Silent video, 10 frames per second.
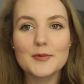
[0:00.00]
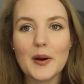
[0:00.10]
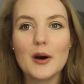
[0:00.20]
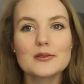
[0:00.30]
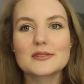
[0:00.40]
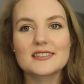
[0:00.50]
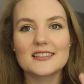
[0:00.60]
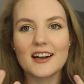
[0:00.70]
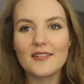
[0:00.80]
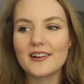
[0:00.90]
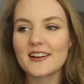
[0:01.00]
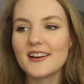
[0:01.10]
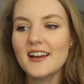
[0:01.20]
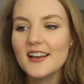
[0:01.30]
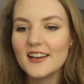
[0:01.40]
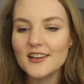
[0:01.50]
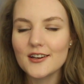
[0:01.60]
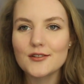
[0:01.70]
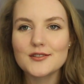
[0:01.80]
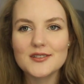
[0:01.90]
posts, and I want to,
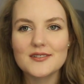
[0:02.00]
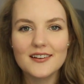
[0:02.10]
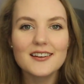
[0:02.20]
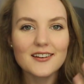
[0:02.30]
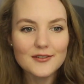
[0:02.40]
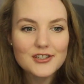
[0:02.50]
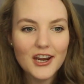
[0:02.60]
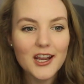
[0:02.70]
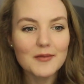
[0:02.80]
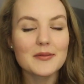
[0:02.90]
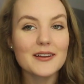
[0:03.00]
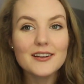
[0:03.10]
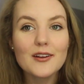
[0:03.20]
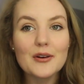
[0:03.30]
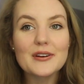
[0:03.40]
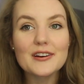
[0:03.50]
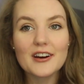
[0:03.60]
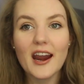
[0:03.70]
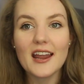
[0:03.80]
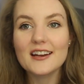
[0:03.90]
you know, just, you know, shake them and be like, no, you're
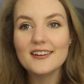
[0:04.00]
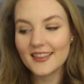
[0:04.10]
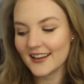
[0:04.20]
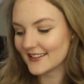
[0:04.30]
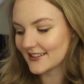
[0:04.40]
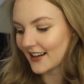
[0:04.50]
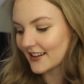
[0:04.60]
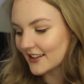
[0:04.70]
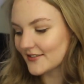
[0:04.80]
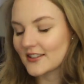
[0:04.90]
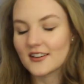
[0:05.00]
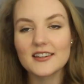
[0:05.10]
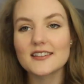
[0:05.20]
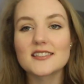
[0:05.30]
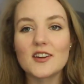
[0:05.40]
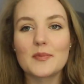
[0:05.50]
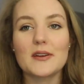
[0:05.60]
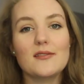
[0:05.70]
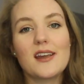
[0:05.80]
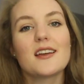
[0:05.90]
great, you're this, like, I loved all this stuff.
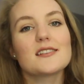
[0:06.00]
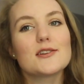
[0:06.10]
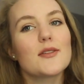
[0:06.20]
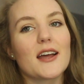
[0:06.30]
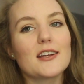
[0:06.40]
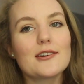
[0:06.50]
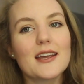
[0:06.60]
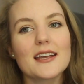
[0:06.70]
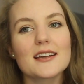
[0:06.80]
But you can't do that. You